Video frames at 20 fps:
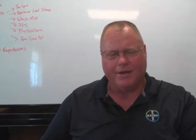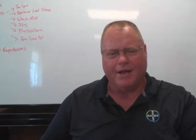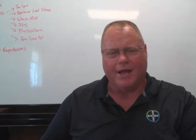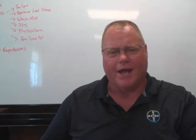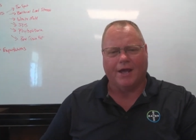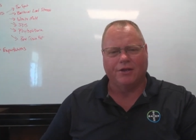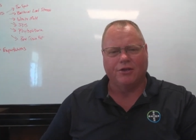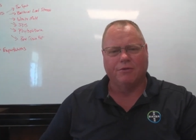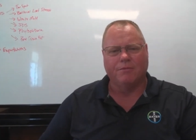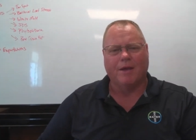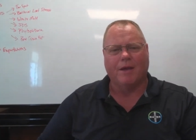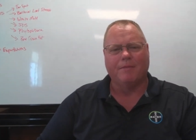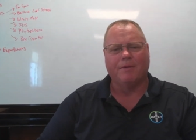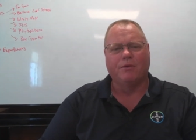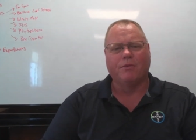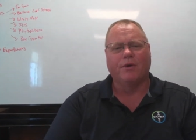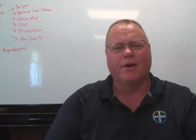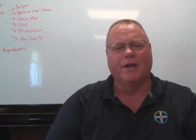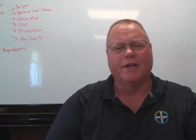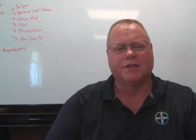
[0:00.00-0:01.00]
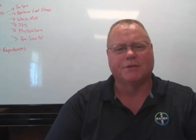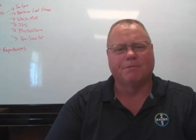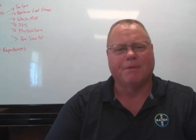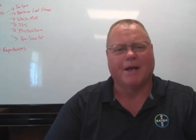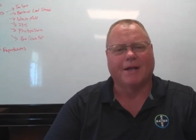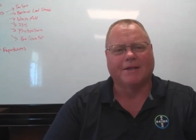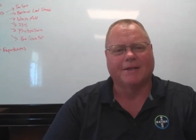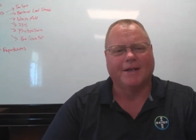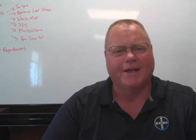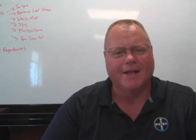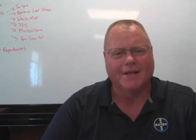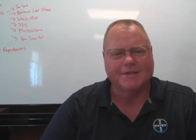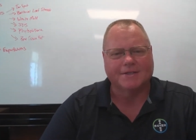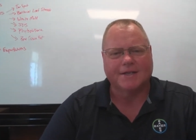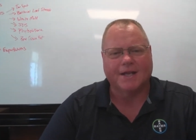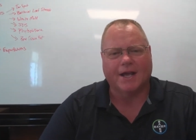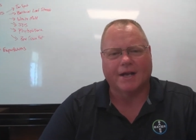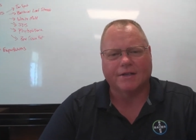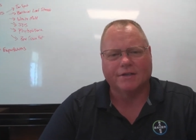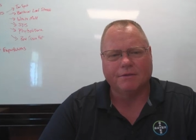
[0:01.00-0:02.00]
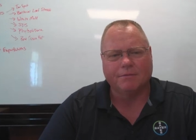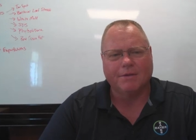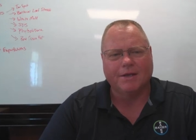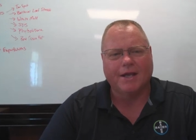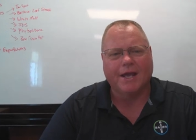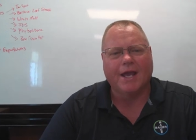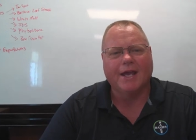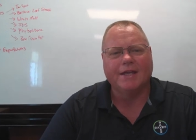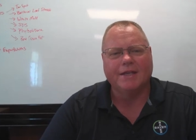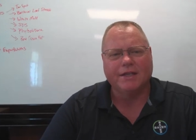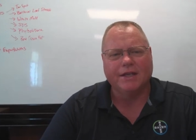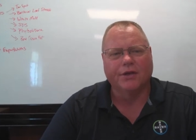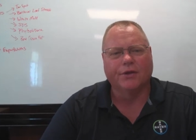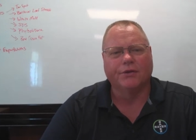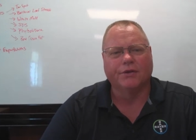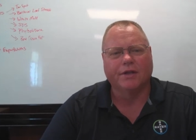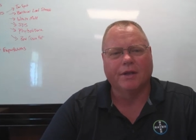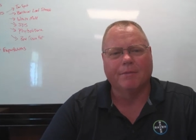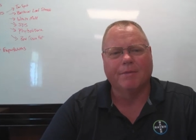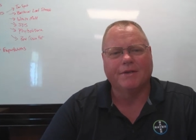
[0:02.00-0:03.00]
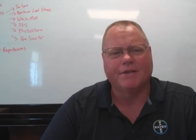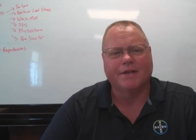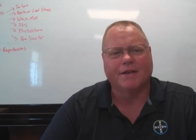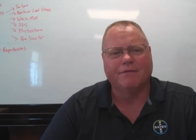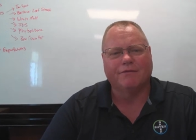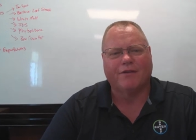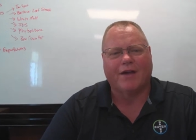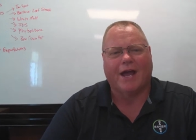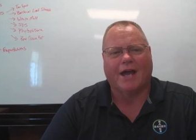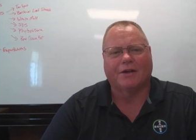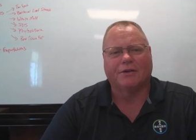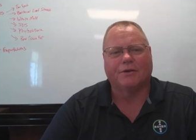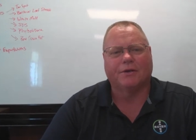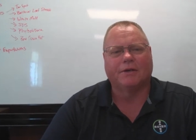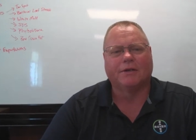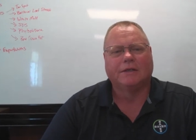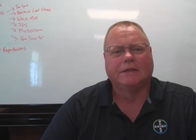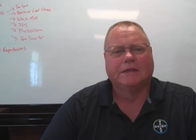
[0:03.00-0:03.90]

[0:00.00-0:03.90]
yeah, you maybe would expect an insect to be a yield limiting factor.